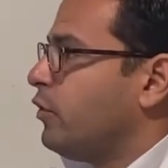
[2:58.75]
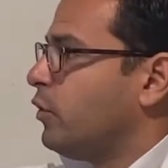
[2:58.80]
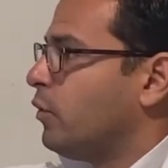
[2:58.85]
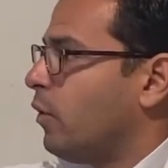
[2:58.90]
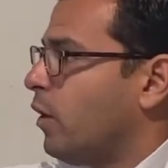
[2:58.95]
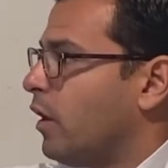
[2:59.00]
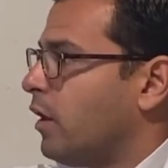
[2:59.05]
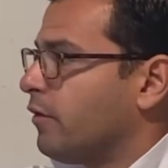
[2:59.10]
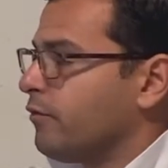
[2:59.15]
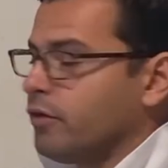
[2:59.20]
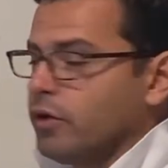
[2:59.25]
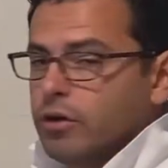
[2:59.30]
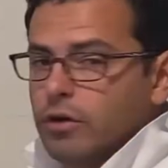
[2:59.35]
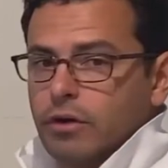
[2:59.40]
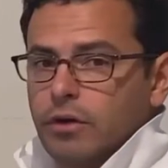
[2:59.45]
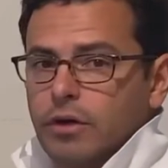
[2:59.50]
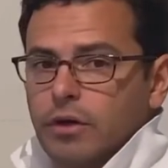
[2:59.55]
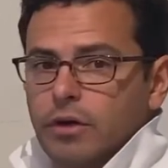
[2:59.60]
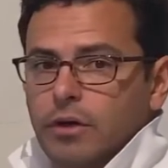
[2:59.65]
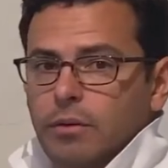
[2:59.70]
all of
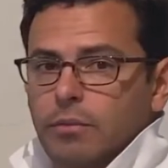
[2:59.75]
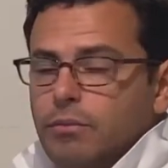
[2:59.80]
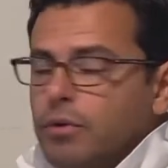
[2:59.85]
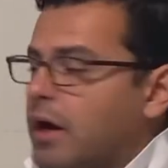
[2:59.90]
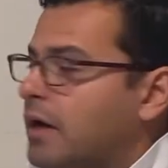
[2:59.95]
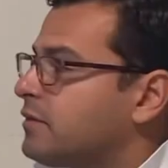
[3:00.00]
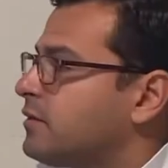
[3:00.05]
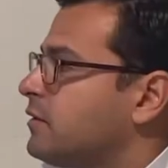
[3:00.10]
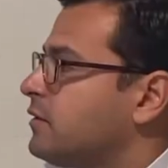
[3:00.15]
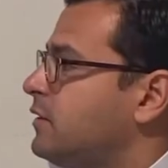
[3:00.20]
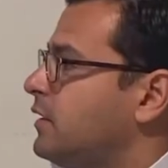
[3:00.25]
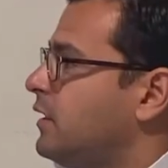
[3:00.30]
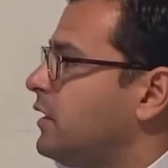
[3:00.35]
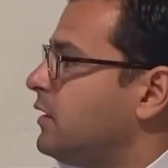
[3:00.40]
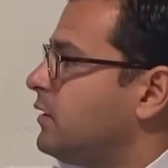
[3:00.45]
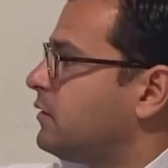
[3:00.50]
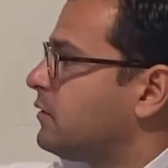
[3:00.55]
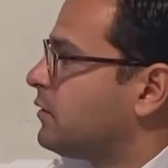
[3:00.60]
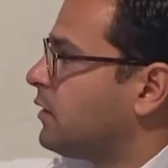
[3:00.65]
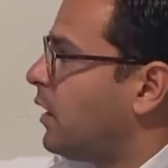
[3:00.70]
your
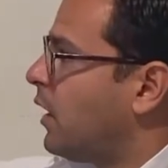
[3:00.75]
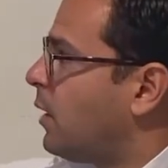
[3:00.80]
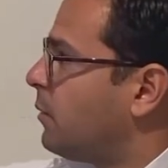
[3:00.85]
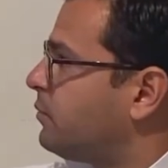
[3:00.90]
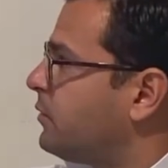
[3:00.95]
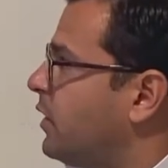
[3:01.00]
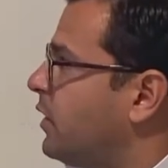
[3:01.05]
processes, update